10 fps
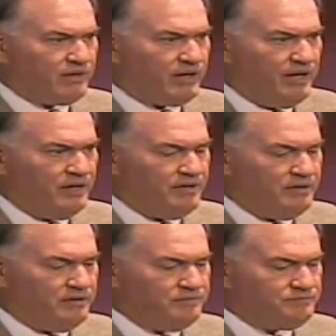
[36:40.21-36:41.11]
and
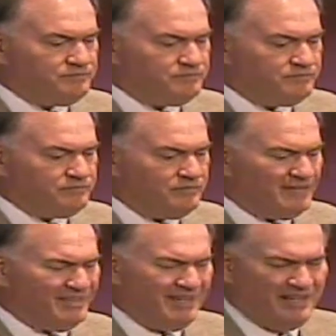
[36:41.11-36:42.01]
uh,
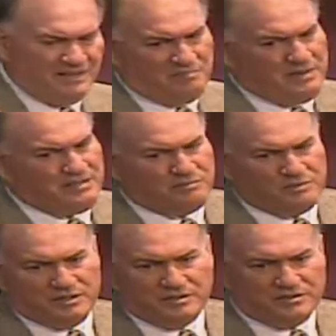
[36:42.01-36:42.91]
they, they made some
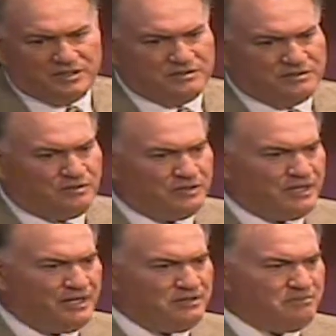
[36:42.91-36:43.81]
good decisions on
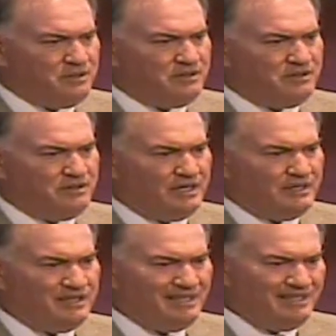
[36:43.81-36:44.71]
occasion, but they,
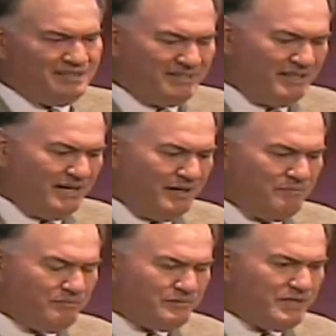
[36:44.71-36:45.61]
they just
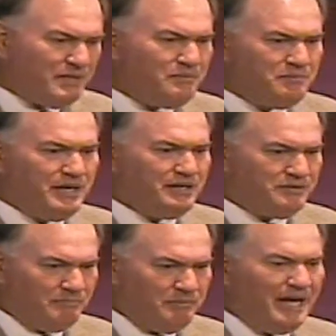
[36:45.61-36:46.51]
kept, seemed to make
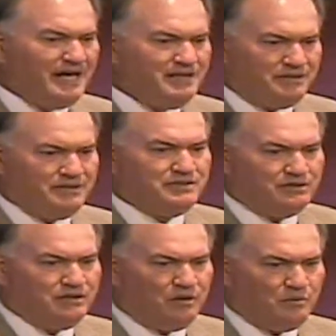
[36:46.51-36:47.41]
some bad decisions
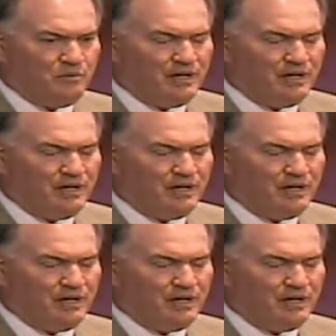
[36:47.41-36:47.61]
along the way.